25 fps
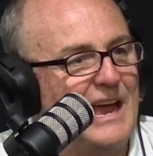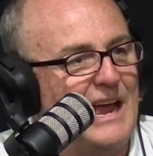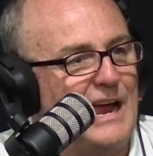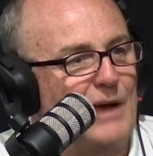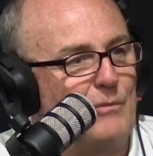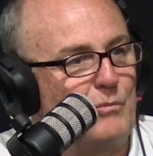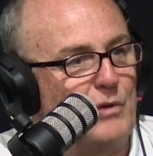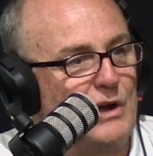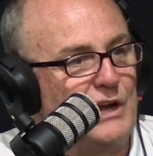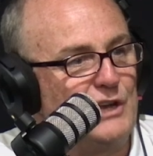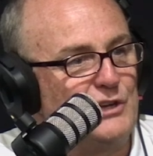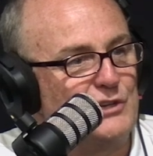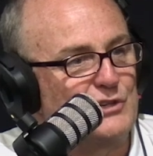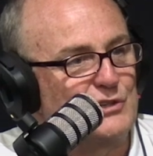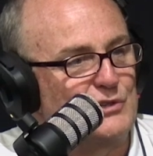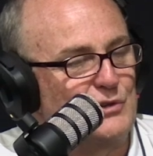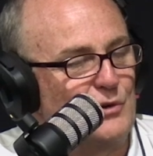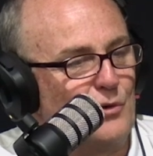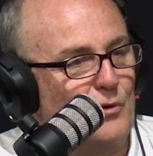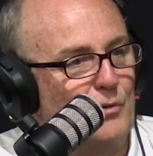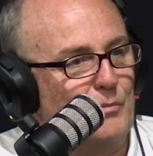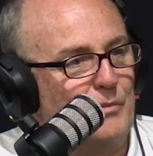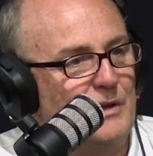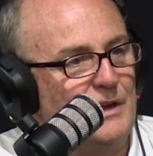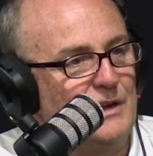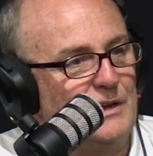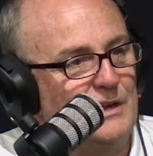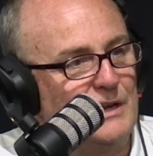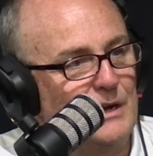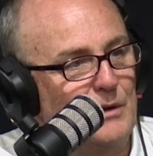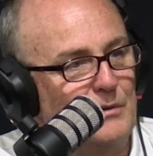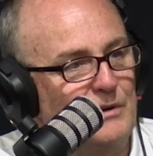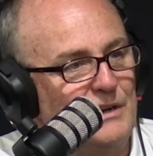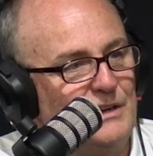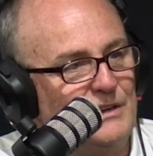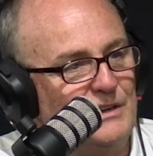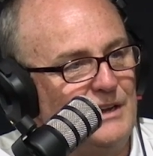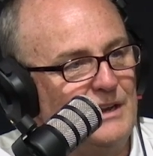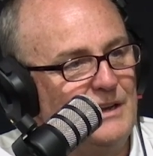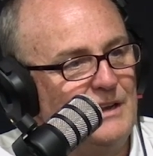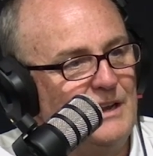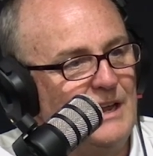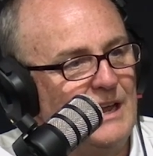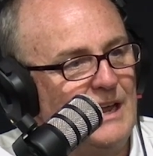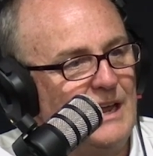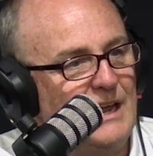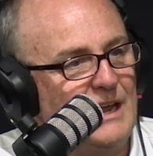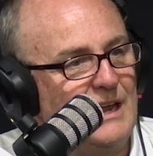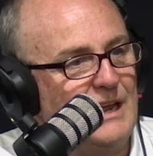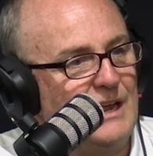And when he saw me, you know what he did?
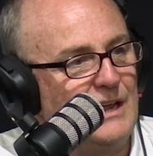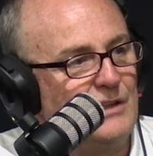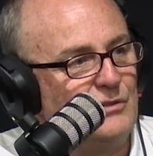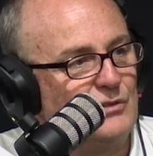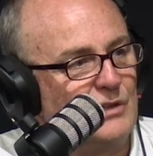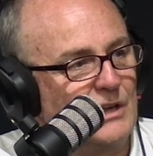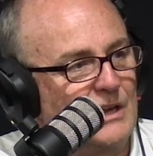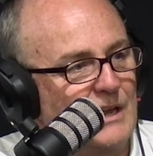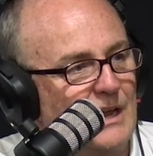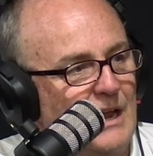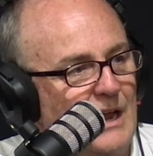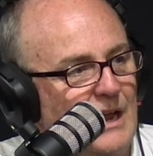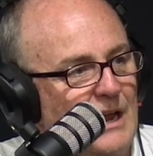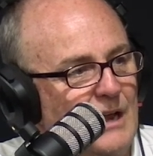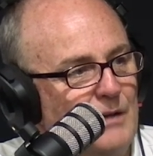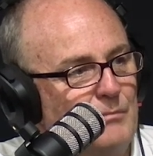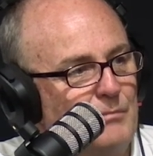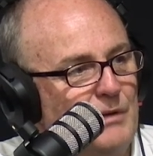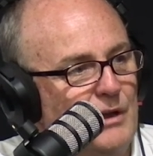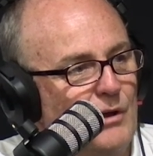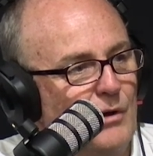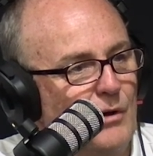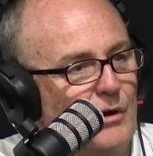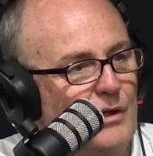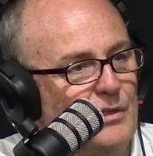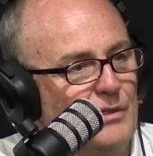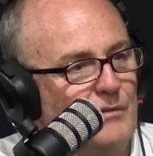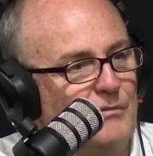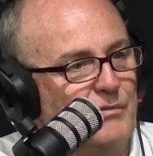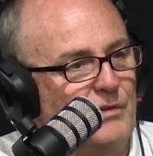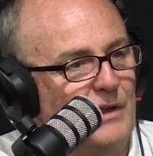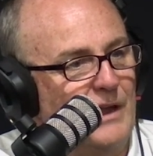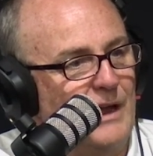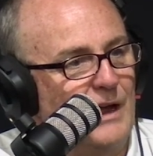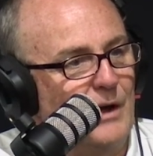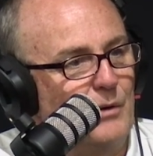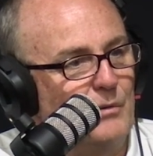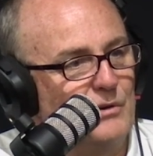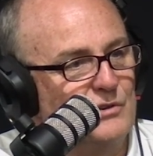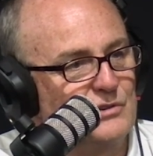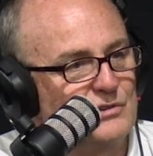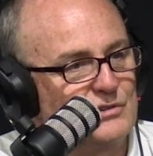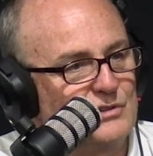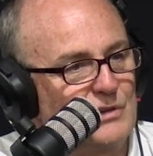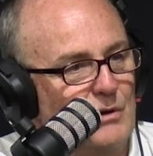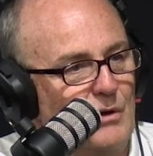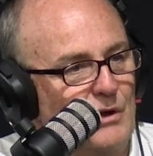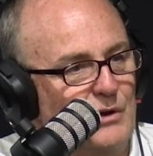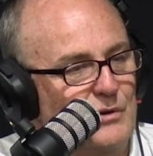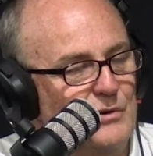He hid the can behind the
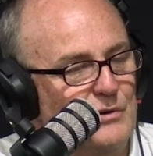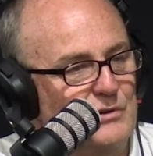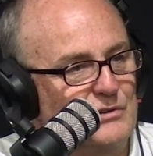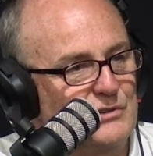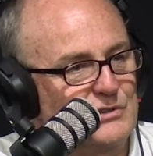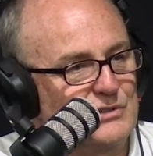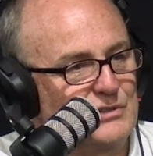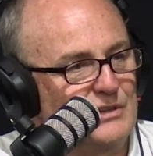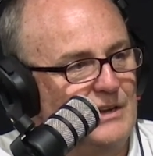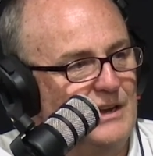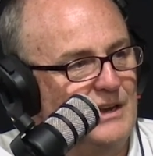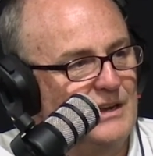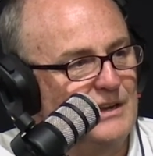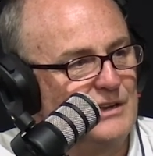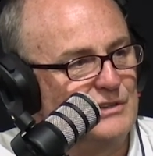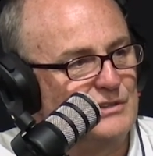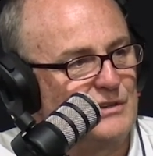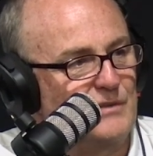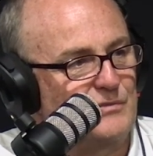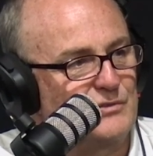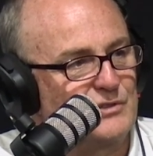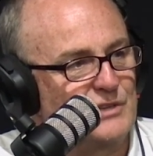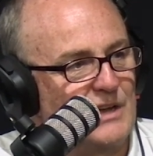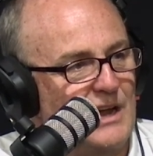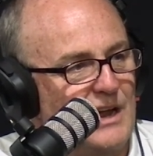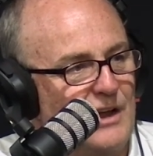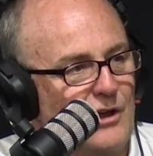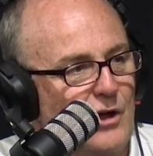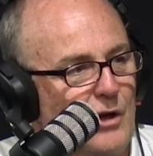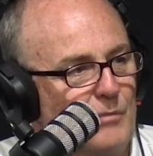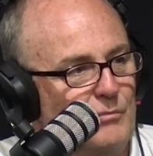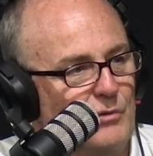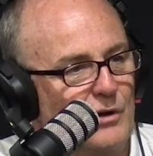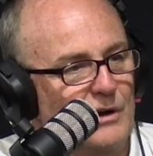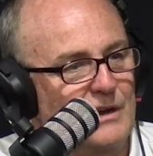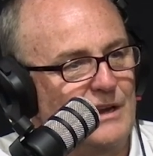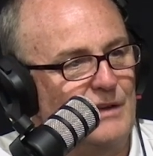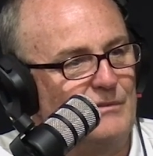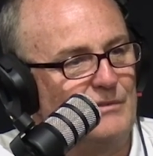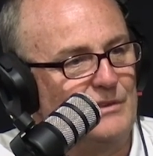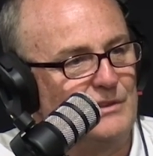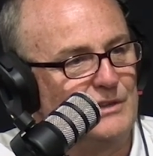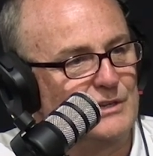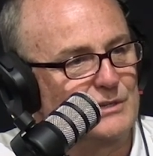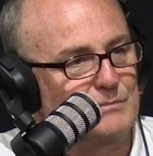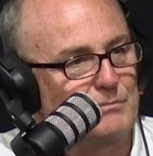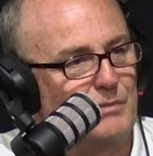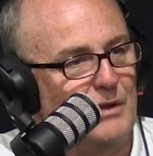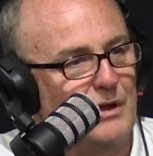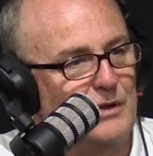flowers so I couldn't see it, as if say, "I'm not giving
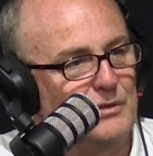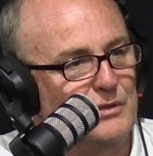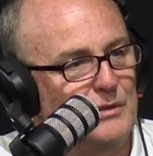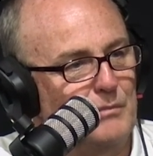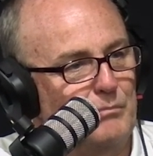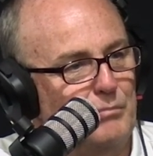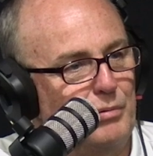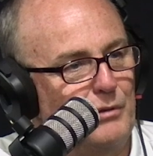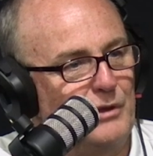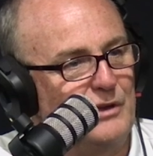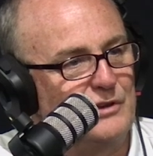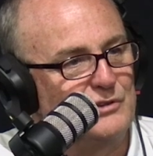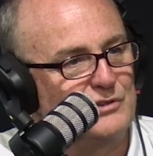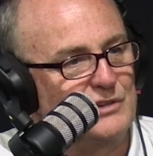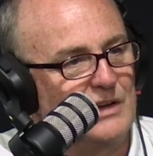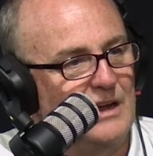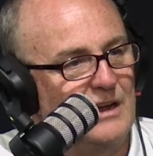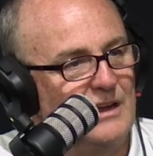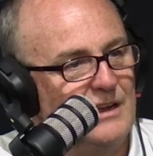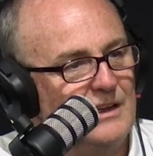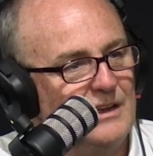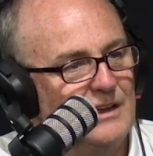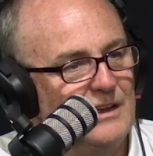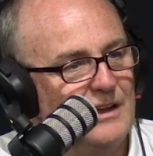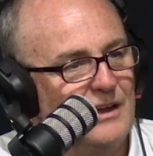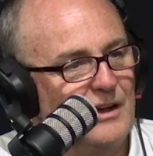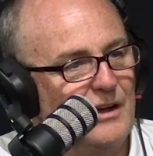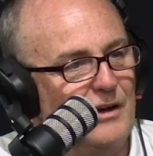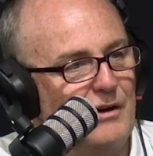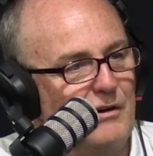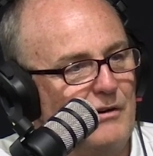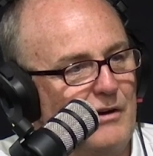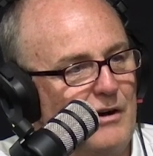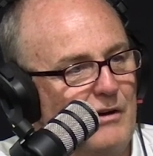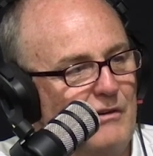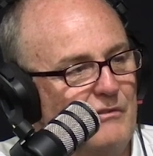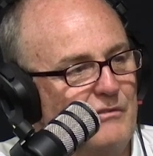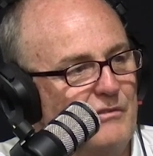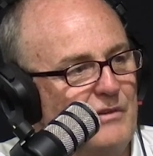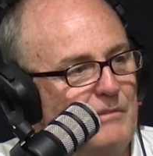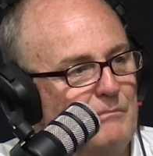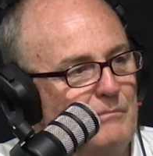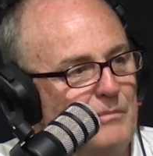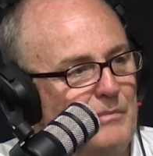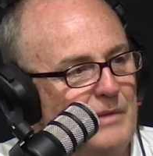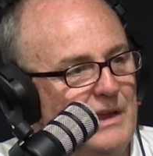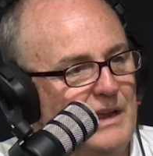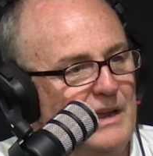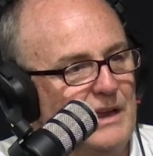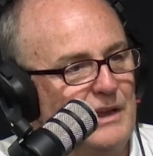this bloke the pleasure of
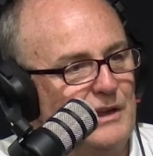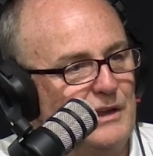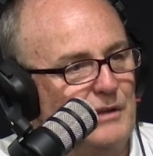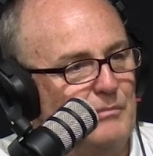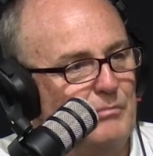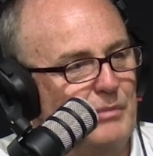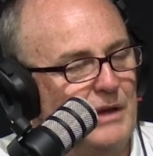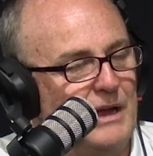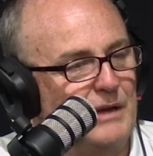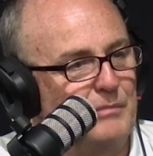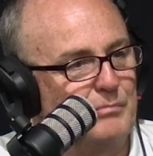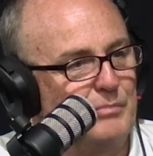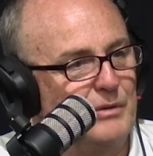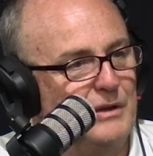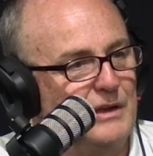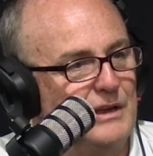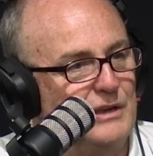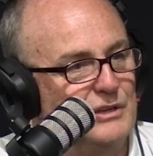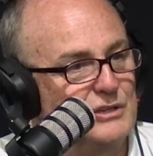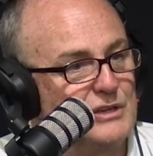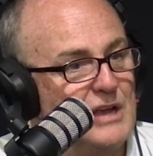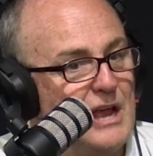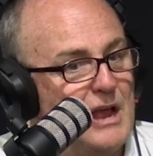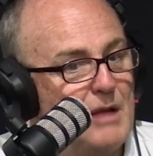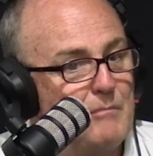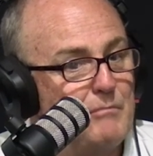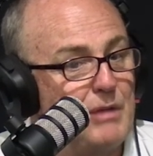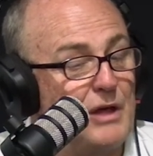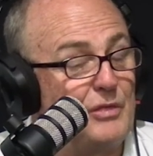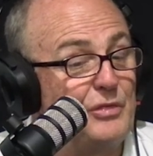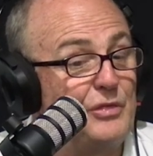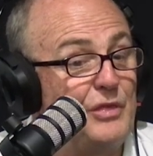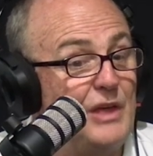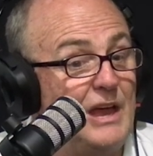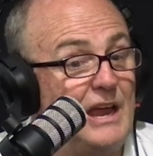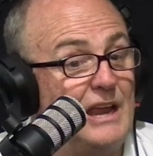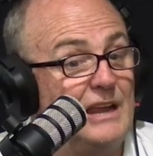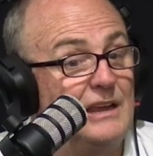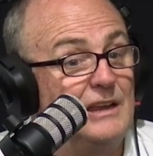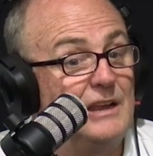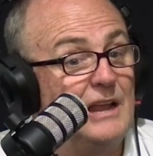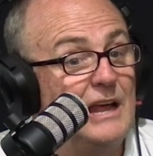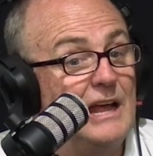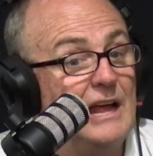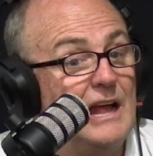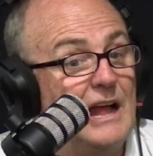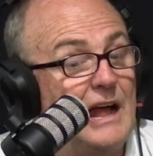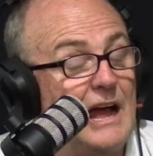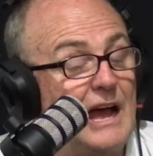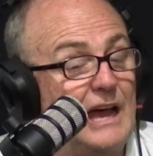me eating baked beans." But then,
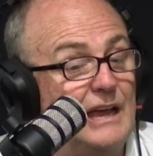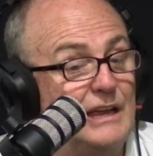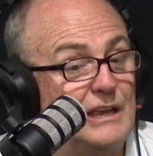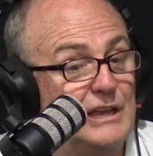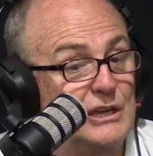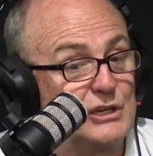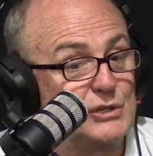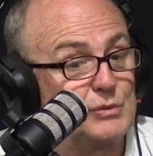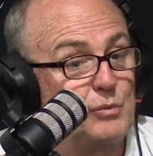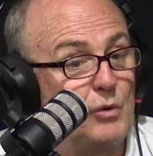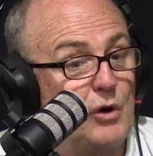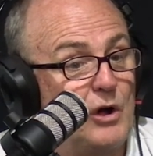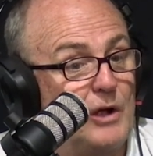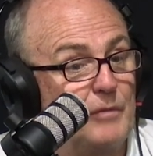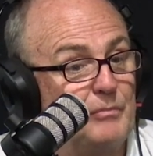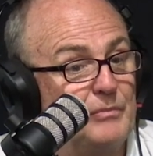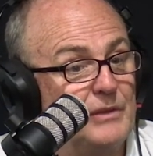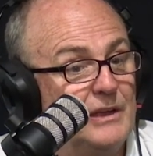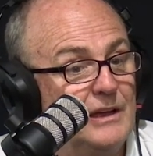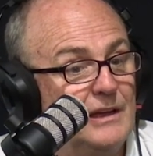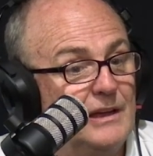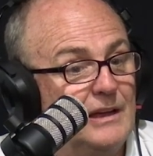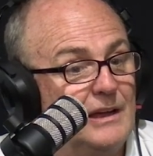hey, guess what?